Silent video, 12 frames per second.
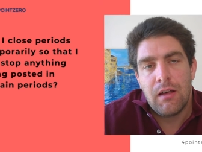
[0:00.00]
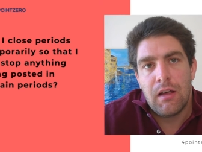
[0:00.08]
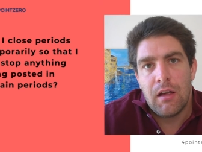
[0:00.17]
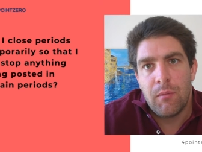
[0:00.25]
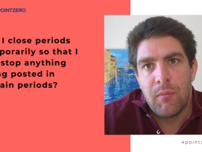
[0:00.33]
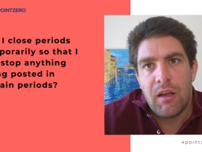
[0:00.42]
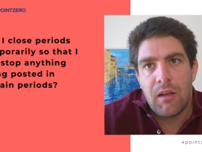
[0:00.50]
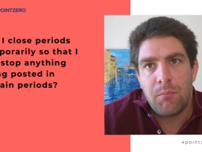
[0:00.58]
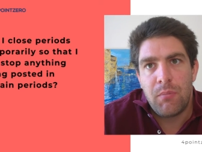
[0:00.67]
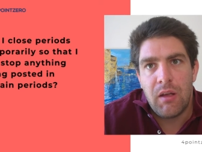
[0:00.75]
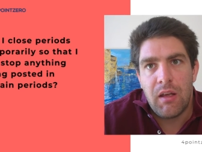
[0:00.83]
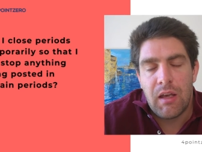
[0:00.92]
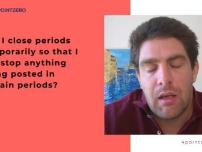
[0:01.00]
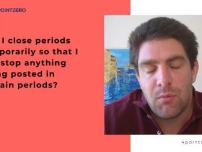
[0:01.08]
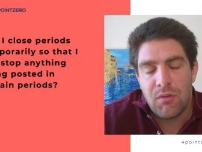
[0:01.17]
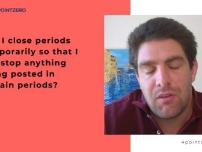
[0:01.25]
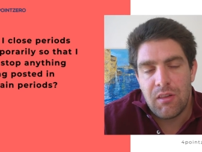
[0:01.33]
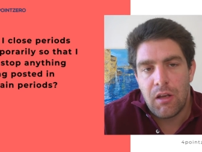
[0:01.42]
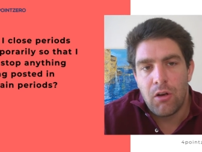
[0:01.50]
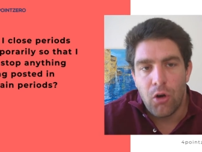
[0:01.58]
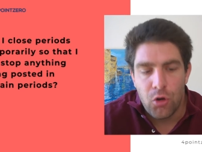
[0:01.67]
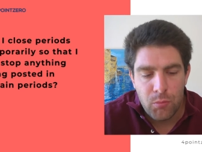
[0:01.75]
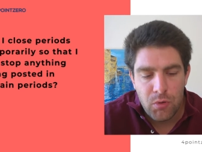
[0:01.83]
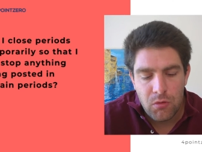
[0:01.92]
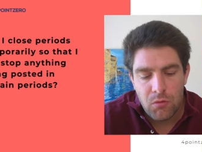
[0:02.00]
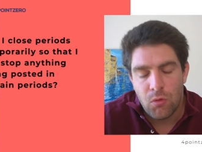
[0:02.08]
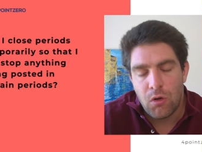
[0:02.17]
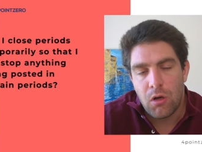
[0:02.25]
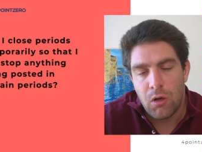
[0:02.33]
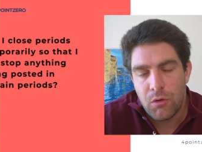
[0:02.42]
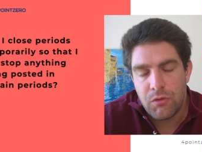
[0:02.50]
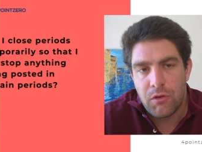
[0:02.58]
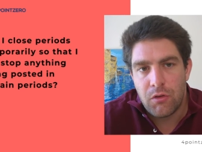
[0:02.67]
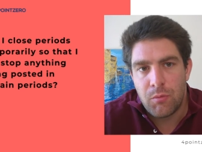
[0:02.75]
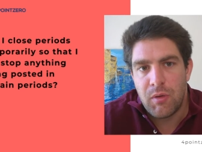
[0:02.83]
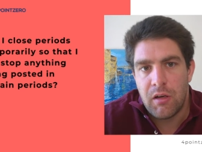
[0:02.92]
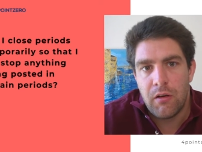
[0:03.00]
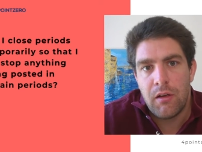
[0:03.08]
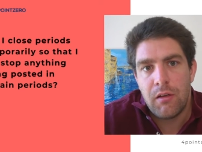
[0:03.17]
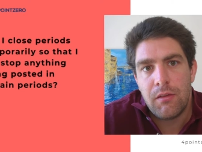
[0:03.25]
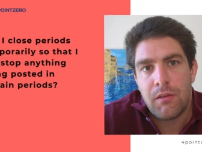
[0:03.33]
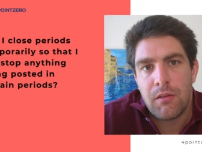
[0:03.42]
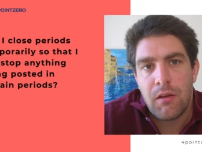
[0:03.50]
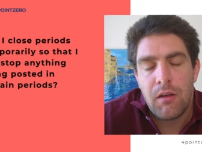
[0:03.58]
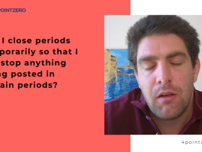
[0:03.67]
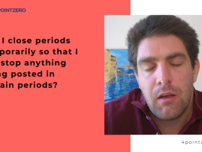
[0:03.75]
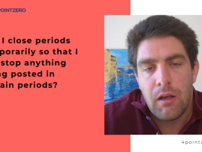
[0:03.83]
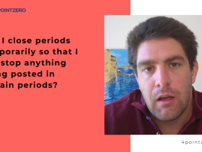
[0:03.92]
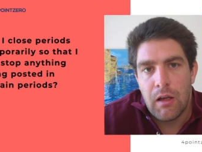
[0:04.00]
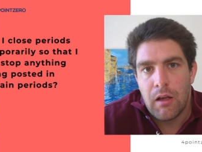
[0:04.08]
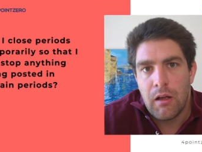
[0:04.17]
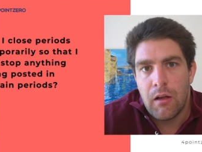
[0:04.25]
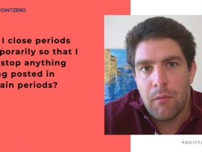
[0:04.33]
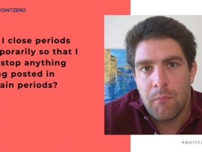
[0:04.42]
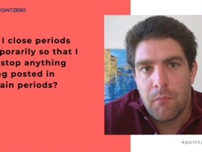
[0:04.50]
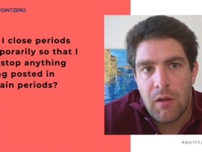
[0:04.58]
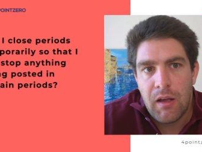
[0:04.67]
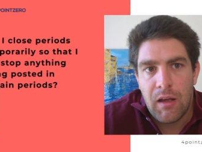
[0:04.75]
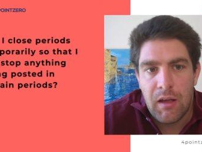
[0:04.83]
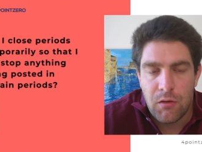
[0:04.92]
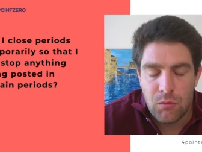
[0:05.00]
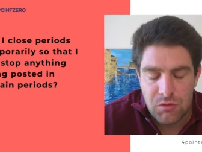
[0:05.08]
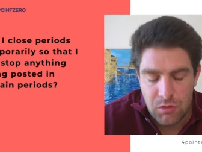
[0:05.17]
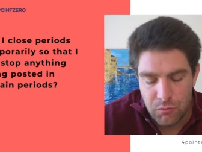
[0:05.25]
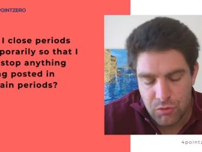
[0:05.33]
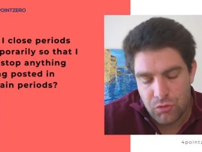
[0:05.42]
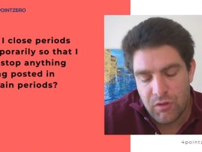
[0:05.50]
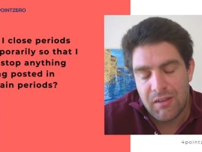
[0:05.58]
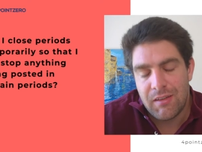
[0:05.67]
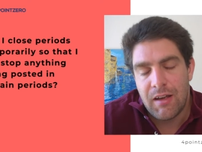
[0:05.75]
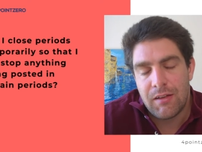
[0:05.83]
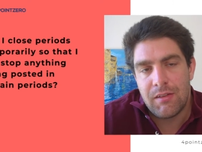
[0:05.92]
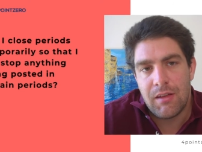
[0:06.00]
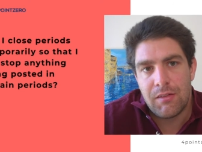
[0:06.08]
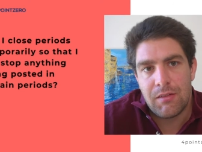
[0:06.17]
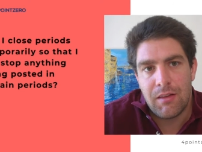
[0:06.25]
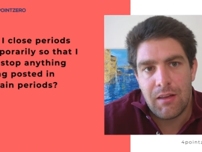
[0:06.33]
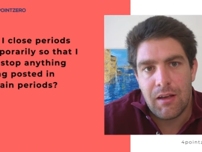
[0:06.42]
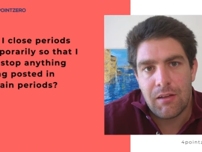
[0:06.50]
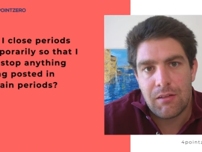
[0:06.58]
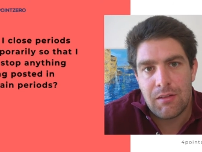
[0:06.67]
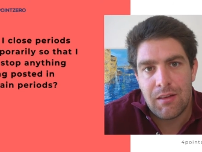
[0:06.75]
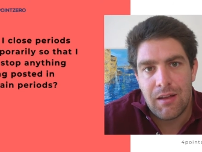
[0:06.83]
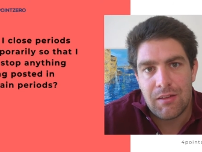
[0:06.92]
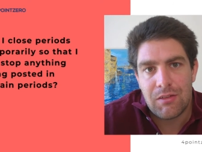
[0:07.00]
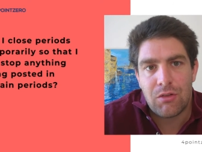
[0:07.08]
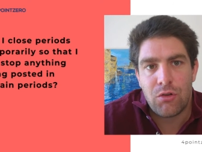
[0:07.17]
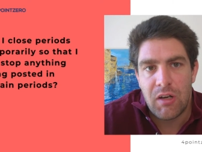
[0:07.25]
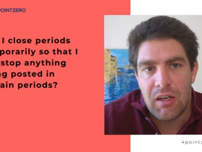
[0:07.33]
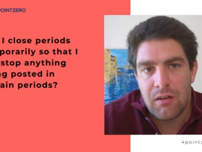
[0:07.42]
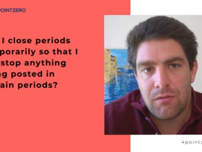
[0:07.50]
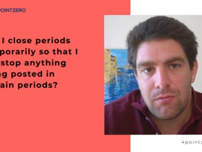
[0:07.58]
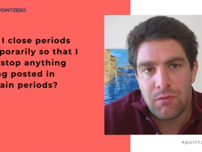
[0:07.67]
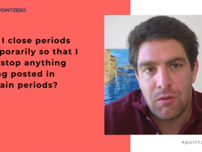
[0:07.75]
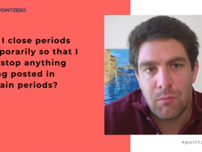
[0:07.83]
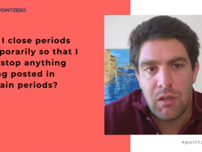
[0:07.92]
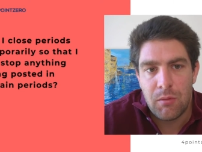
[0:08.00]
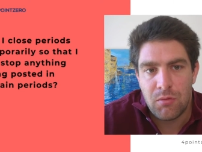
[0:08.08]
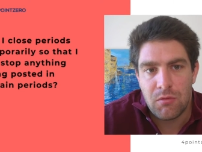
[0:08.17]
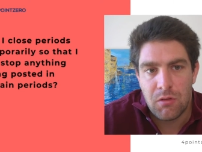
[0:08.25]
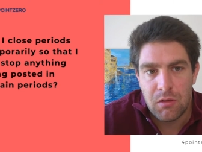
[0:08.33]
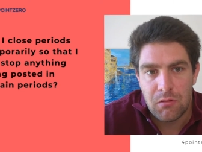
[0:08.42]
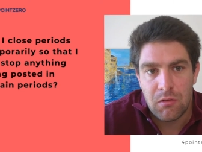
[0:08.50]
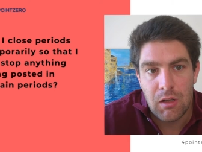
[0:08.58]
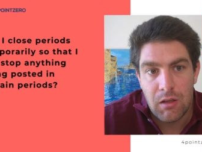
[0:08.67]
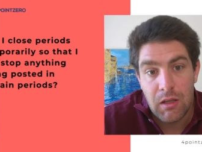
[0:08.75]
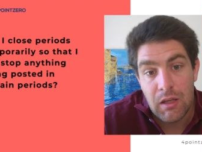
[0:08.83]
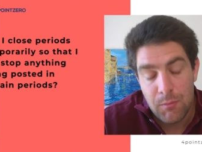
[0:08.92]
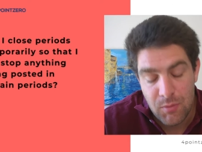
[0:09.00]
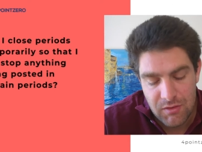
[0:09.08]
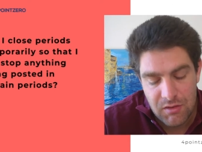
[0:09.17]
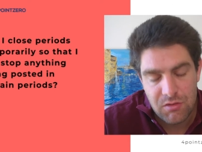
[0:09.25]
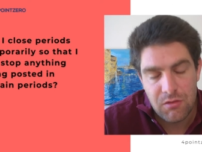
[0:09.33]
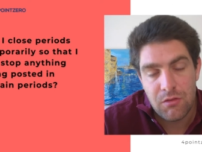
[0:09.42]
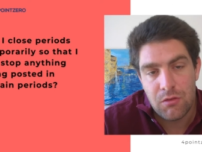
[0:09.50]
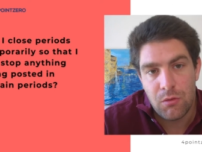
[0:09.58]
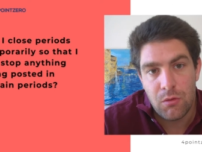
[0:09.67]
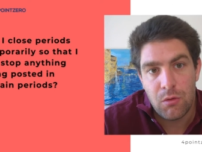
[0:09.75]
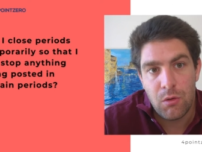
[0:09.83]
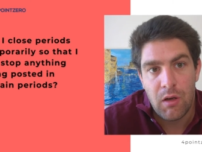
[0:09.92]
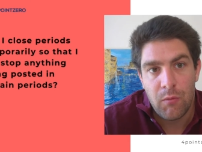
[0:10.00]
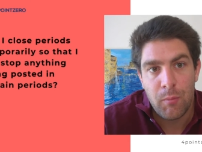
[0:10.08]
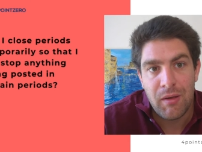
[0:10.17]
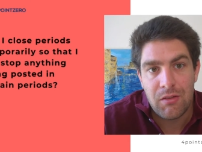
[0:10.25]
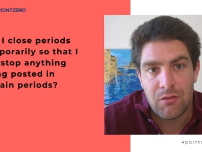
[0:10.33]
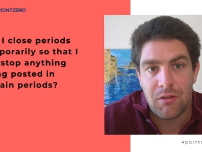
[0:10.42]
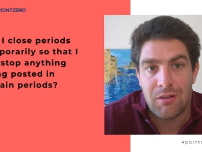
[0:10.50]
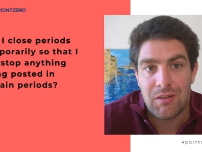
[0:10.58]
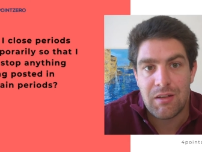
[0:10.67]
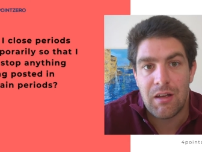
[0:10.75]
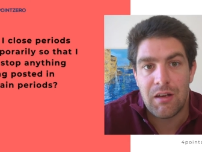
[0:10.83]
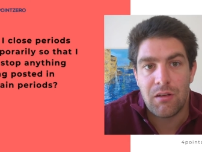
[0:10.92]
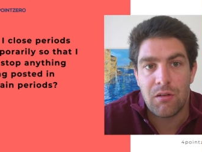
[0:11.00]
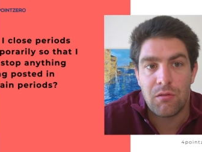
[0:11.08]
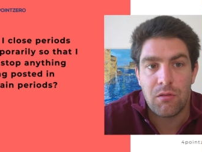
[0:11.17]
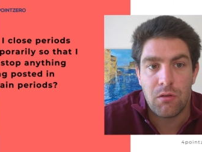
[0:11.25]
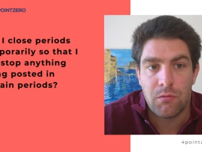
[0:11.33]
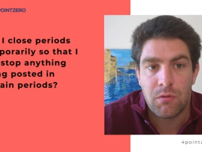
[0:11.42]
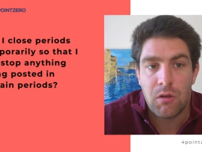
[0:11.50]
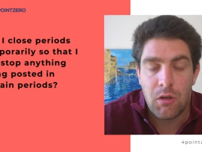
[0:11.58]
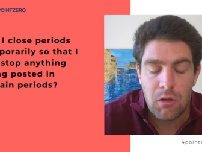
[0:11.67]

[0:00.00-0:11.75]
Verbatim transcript: Um, and being able to then open or close those periods um, and also restrict access to that to that screen for people in, in key positions who, who have a better understanding of